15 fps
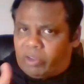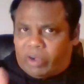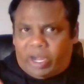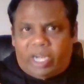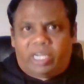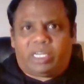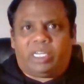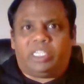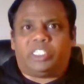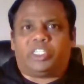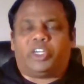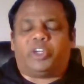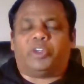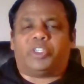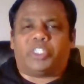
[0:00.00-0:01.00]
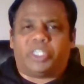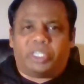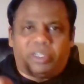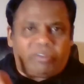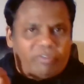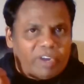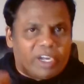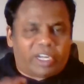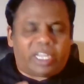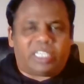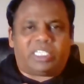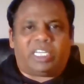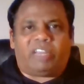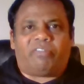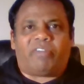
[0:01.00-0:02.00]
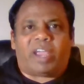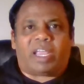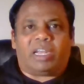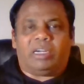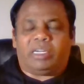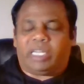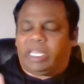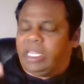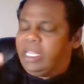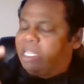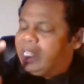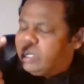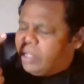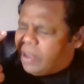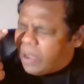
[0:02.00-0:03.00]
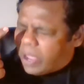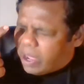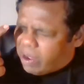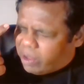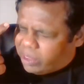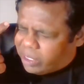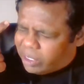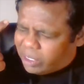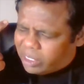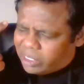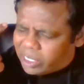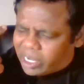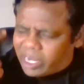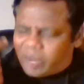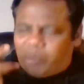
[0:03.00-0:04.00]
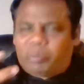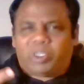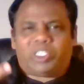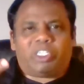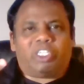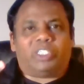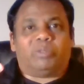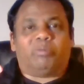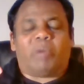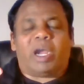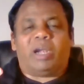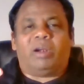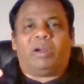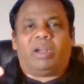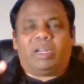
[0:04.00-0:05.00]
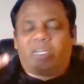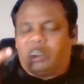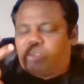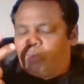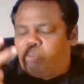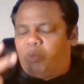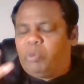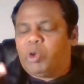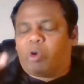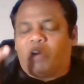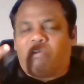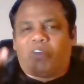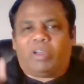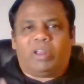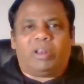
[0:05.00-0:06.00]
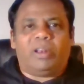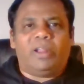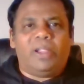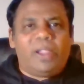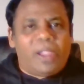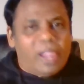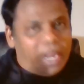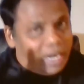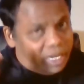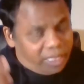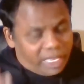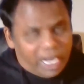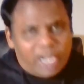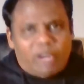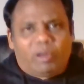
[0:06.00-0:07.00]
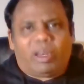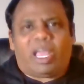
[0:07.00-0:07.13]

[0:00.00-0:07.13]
Great institution, fantastic faculty, the campus is mine, it's beautiful, and then you'll